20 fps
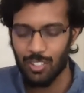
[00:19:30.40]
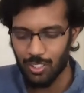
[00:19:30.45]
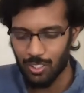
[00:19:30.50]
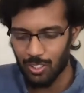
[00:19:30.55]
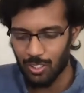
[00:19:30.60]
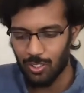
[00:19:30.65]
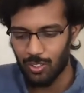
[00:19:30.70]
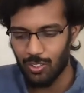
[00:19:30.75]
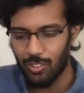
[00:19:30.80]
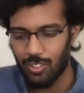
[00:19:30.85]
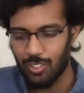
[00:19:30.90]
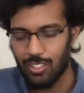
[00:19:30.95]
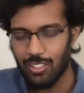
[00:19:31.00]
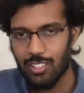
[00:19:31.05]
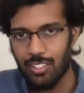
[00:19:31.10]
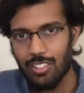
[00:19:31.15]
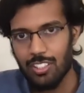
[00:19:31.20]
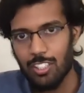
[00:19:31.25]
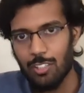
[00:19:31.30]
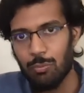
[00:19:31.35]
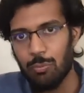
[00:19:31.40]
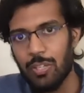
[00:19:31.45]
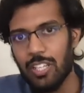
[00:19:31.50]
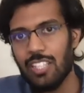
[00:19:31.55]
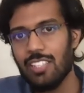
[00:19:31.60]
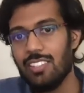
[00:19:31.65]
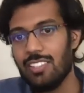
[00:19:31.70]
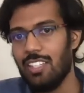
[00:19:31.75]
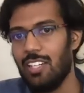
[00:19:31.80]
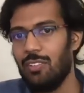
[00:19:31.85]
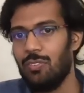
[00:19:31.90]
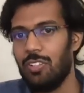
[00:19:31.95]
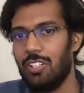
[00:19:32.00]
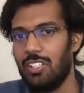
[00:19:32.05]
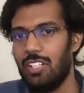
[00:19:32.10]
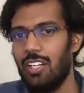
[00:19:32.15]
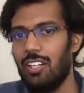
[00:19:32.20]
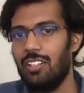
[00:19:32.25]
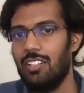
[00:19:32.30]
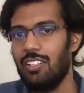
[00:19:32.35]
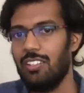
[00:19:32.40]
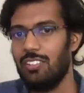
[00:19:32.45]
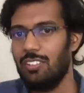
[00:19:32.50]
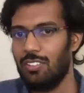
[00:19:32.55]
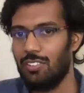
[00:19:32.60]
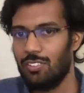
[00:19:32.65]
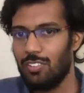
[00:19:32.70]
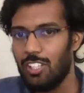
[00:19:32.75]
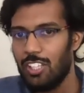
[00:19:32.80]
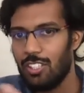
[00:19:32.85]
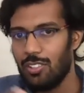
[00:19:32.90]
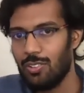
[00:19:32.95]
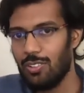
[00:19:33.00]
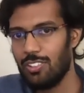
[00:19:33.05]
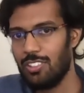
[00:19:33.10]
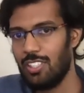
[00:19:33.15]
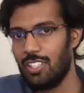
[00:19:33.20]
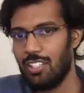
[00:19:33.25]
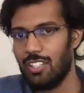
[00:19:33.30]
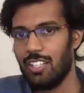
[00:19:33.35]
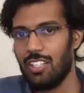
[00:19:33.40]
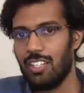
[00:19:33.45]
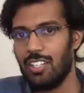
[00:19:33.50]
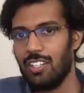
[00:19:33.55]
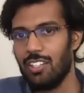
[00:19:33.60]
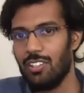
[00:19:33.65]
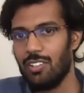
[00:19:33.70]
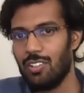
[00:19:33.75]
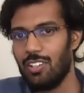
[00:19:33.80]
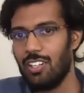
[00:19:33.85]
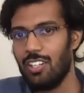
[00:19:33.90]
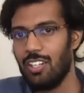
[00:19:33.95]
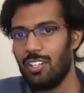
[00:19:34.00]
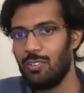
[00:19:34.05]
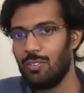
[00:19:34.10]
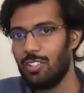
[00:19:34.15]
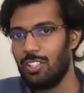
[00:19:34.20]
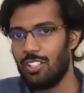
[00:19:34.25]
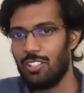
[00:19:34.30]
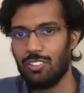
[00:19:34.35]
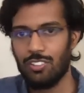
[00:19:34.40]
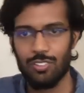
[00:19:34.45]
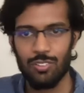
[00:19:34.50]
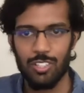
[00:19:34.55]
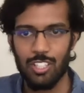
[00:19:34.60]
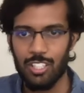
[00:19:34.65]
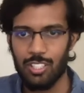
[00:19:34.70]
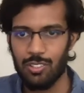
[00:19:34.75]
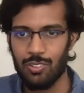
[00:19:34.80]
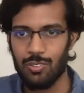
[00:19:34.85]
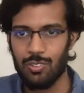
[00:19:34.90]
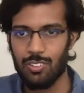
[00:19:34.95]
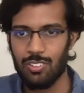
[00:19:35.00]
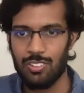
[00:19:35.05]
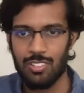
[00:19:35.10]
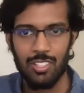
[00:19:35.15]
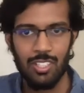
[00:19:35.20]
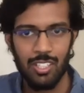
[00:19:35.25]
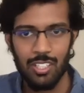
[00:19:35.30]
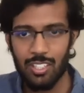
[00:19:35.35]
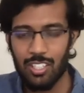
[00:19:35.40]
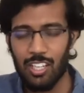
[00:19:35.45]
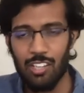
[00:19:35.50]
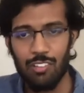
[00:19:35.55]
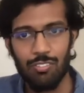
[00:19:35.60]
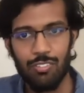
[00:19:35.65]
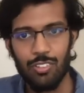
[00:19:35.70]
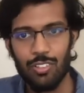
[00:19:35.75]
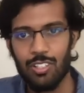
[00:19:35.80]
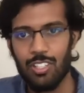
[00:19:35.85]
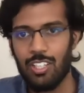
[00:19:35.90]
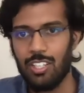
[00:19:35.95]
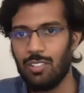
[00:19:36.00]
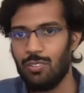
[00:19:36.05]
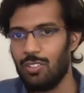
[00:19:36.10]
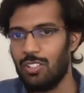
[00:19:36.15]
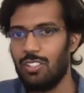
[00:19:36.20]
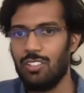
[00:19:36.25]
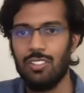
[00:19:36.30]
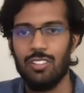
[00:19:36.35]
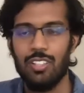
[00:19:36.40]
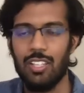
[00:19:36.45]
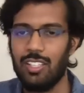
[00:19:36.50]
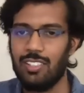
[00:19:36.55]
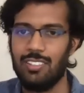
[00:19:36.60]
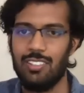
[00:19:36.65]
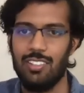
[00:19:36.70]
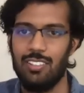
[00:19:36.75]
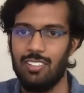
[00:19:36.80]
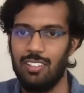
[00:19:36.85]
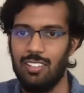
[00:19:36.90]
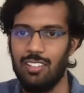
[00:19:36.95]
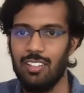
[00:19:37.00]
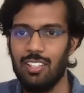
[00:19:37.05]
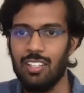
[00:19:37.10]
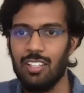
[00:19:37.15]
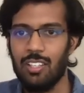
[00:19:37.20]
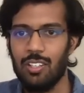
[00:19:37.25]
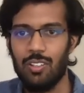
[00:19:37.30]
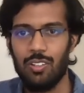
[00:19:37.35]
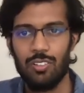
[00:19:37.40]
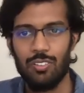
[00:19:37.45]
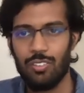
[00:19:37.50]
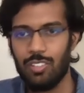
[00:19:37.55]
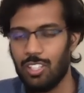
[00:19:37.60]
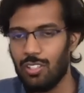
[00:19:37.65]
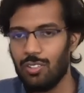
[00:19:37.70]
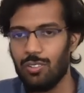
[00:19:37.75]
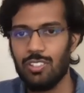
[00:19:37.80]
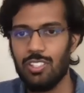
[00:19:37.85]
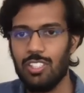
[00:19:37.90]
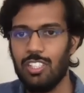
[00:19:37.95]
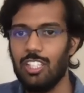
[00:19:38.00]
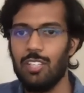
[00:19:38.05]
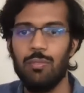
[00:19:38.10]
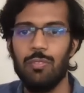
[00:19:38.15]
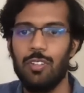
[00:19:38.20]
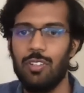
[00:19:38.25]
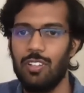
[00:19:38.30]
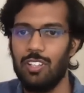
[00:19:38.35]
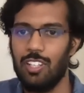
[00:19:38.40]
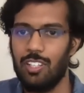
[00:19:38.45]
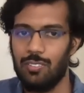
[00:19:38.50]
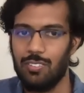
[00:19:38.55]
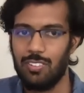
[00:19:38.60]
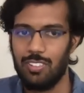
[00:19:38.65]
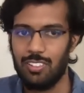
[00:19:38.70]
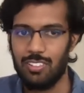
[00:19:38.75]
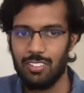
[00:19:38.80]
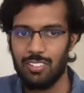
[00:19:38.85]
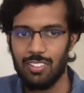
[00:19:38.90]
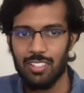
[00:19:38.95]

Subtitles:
or the base network architecture. Should I use a recurrent neural network? Should I use graph neural network, etc.? Or should I use a deep neural network?